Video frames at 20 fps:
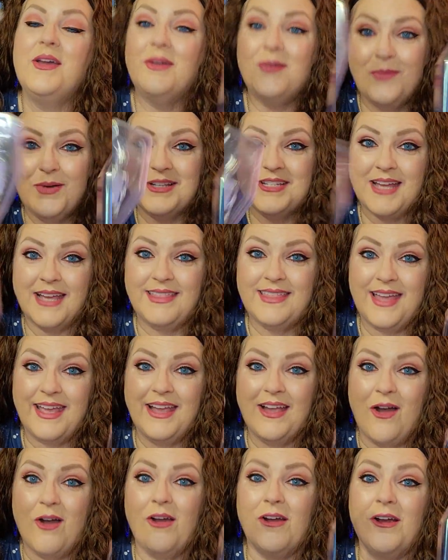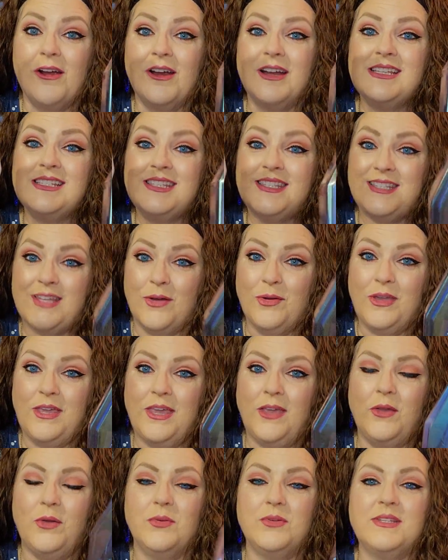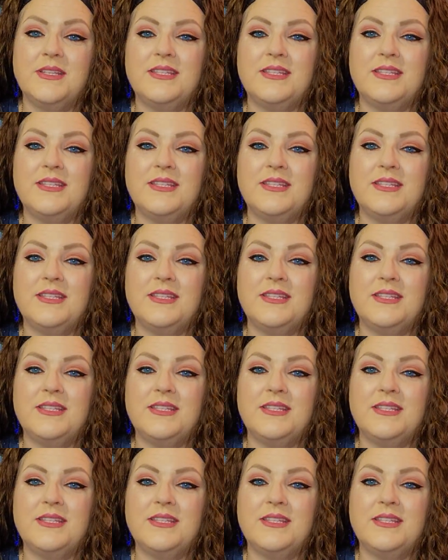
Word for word: which I think are so cute.